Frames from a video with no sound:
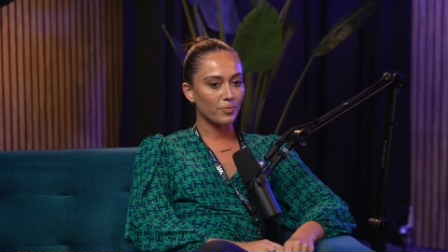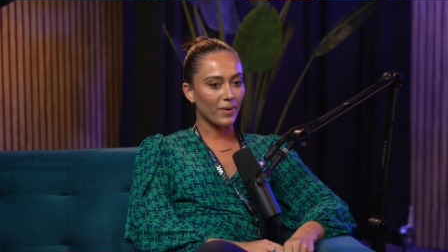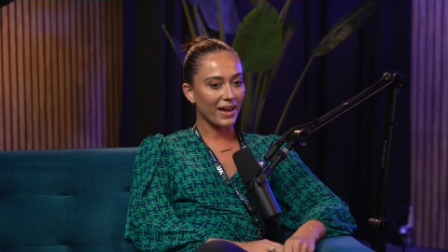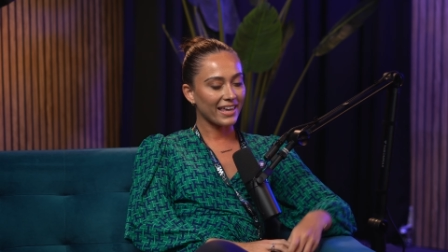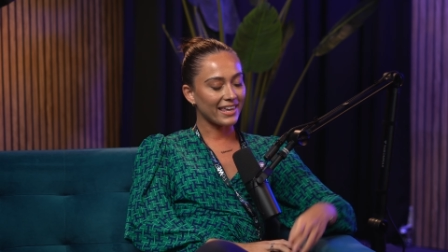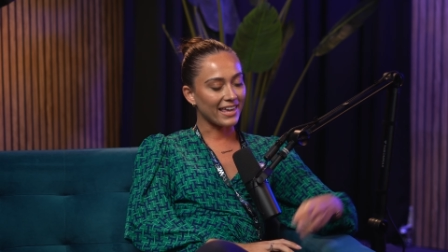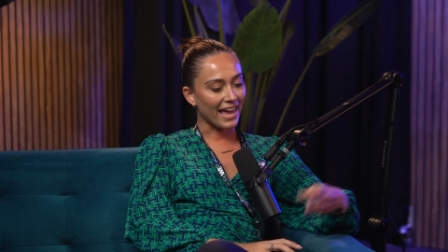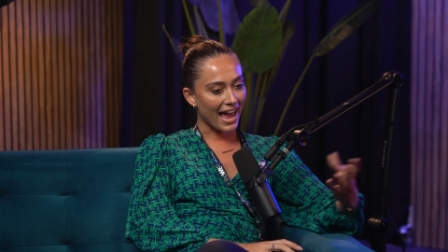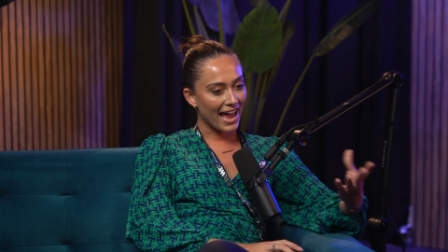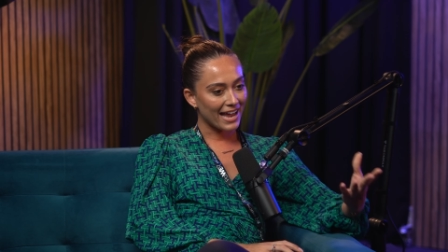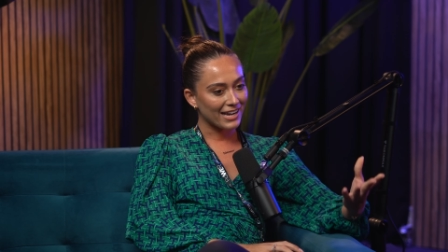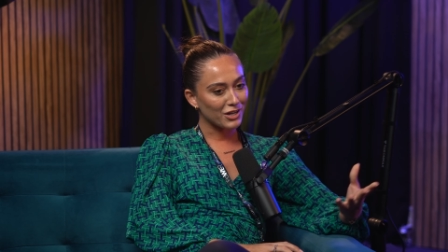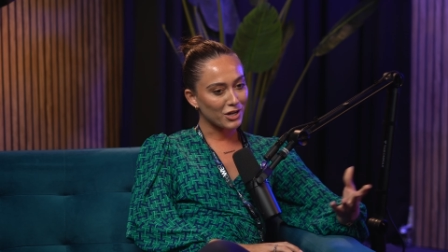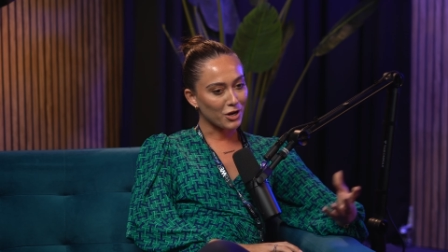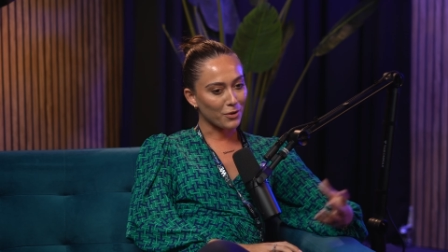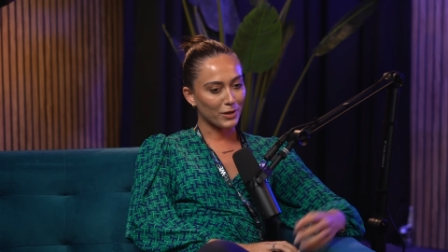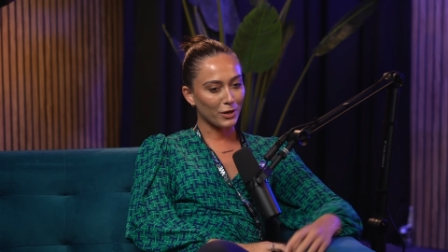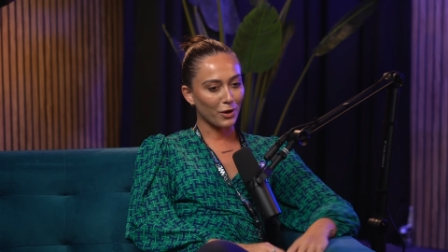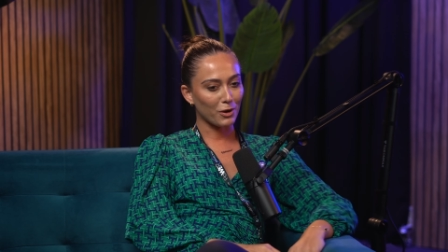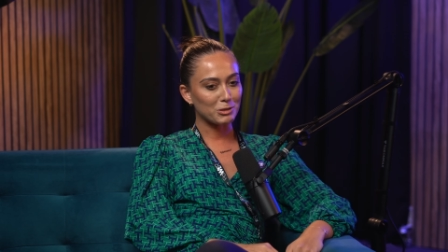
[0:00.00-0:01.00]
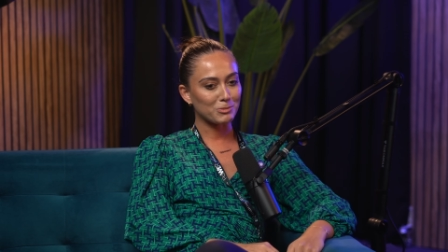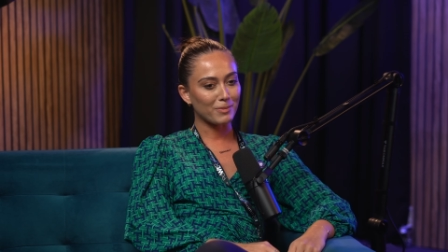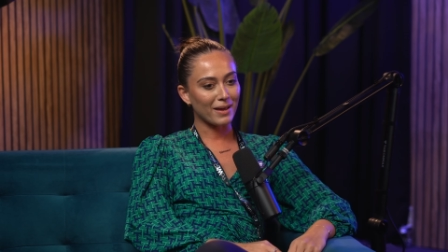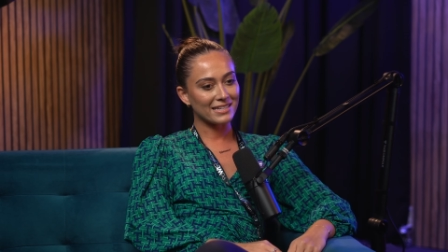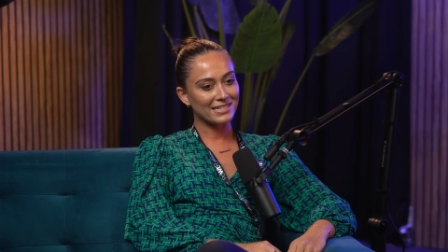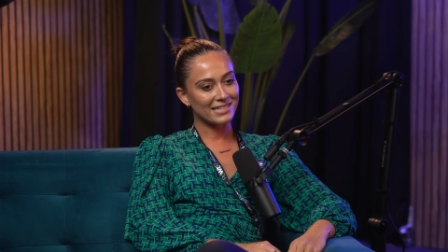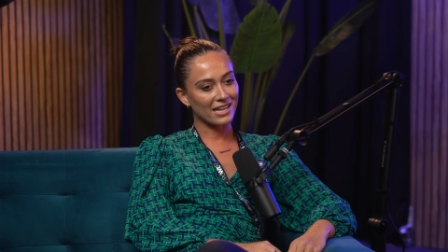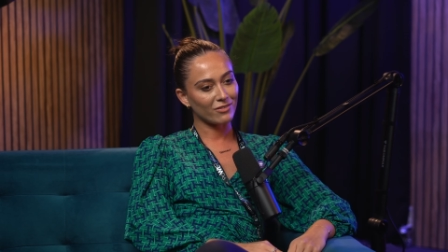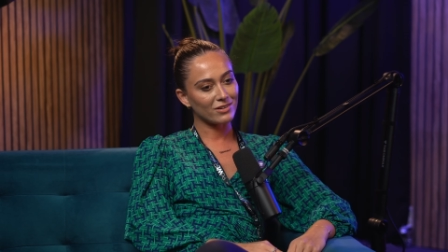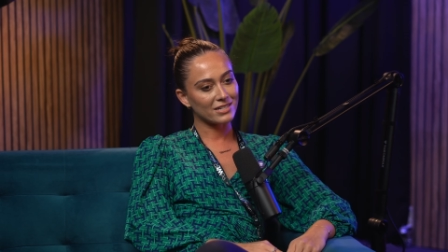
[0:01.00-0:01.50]
But again, you know, it goes back
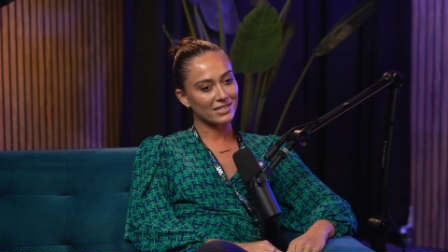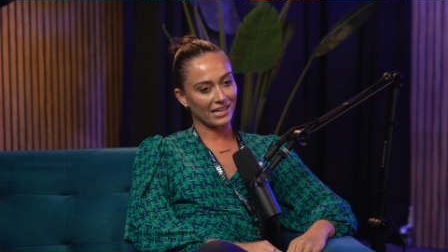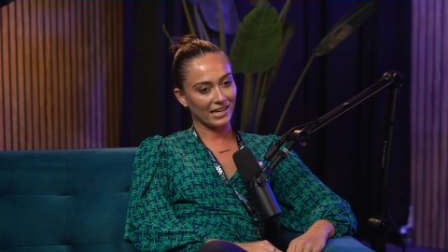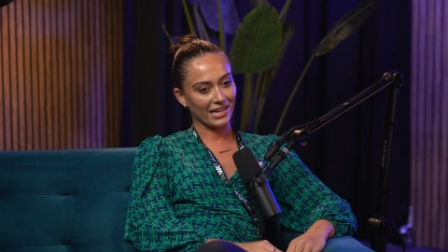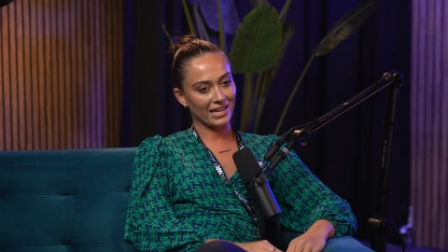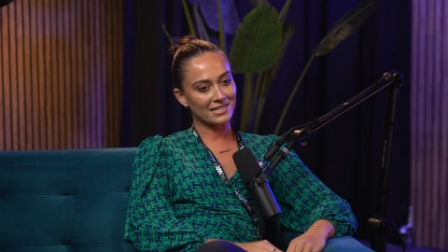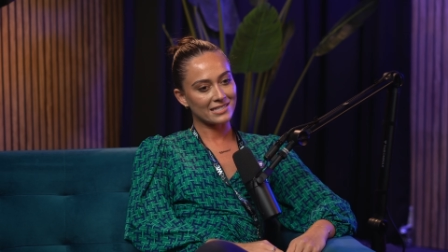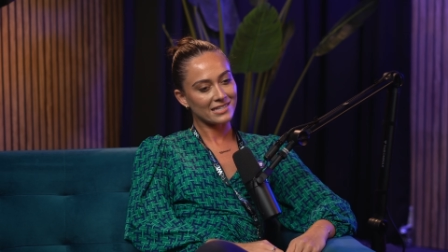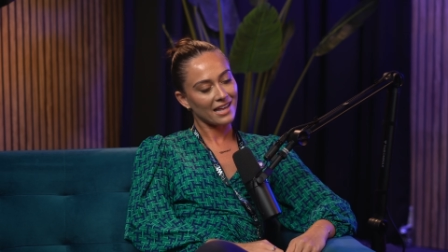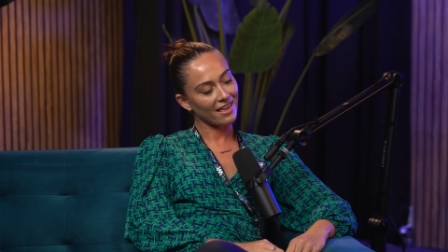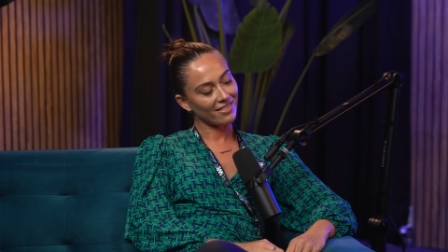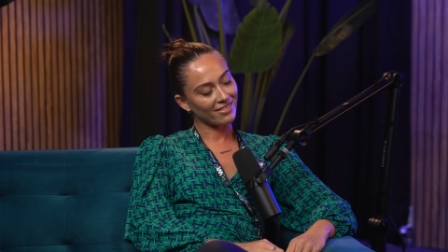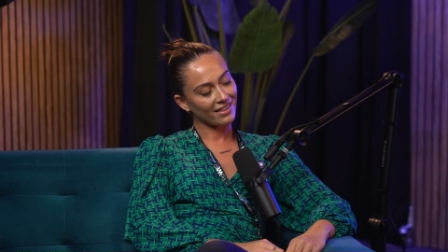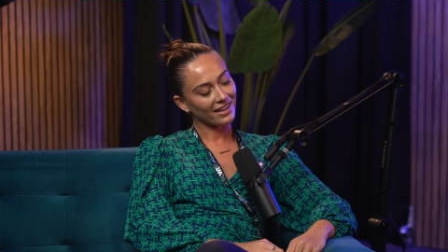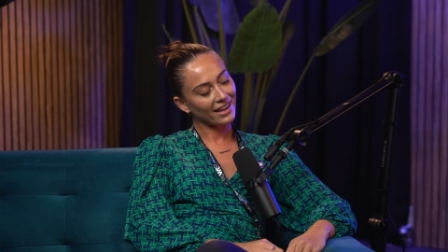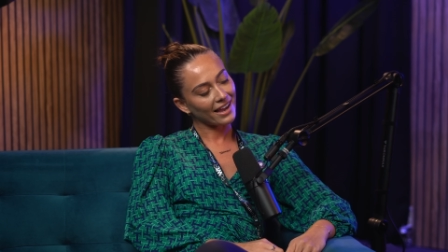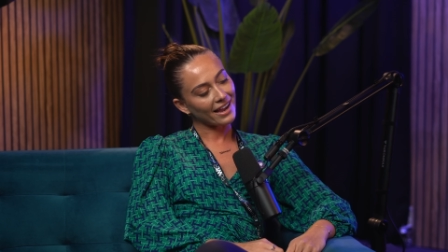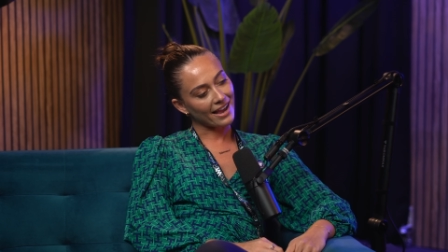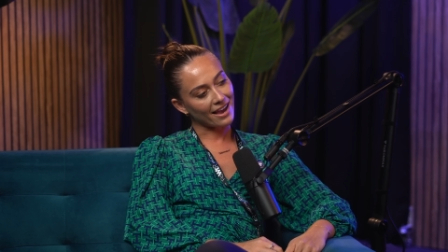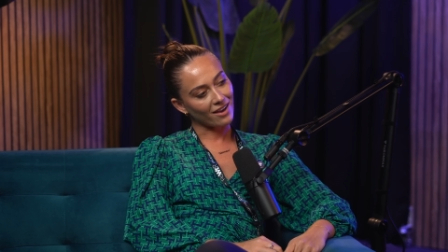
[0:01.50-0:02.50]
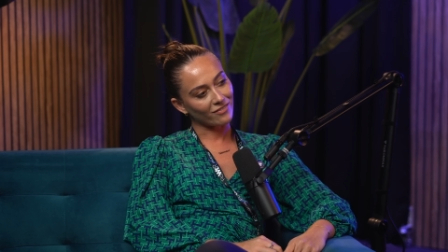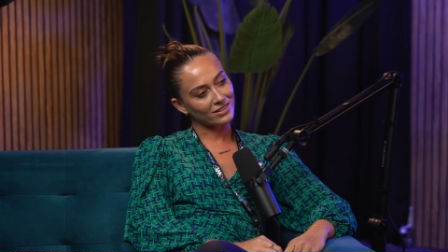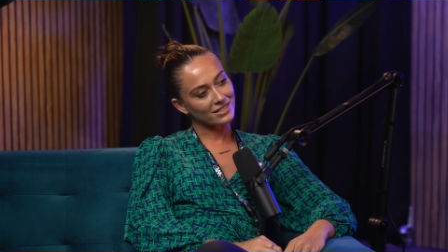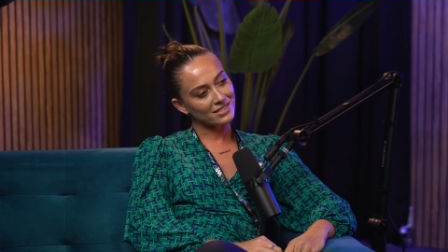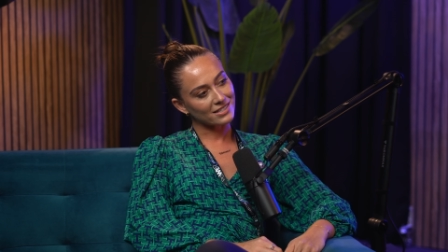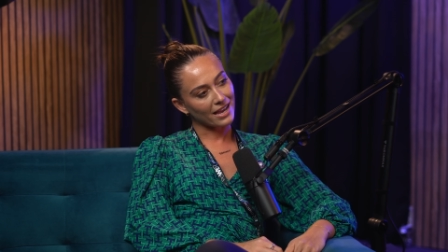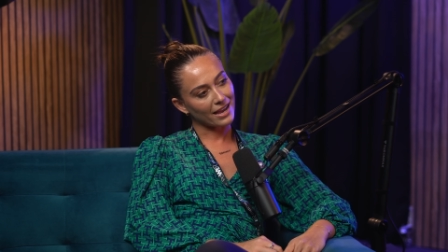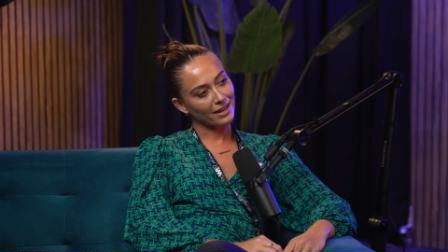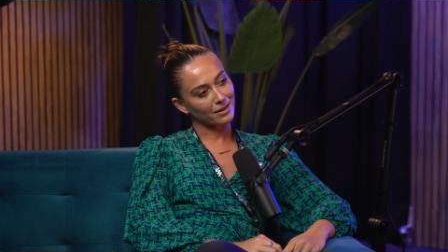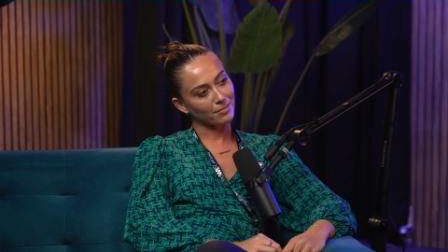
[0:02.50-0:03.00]
to that resilience that I think I have
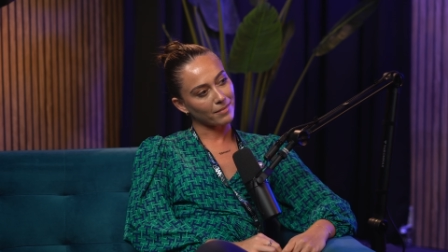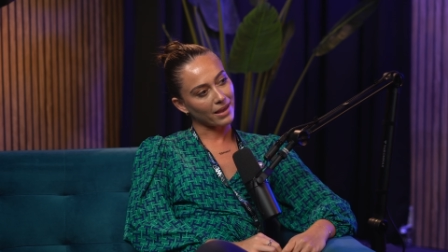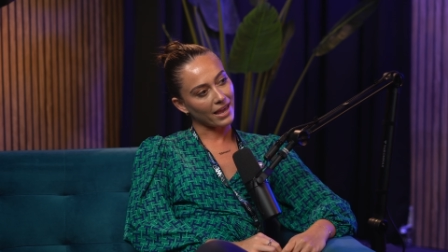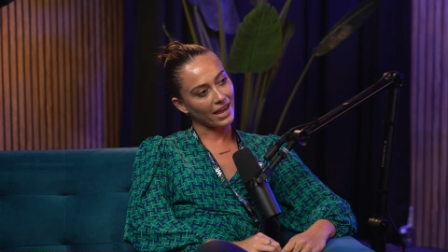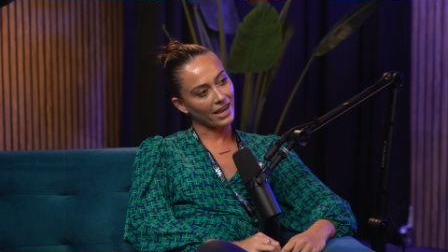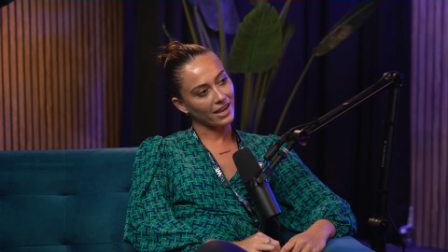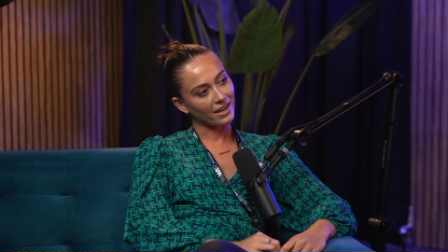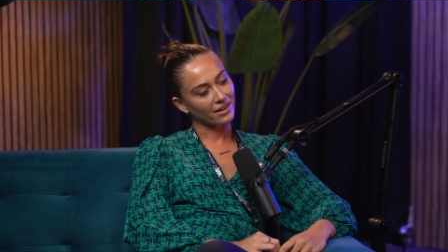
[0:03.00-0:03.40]
inside of me.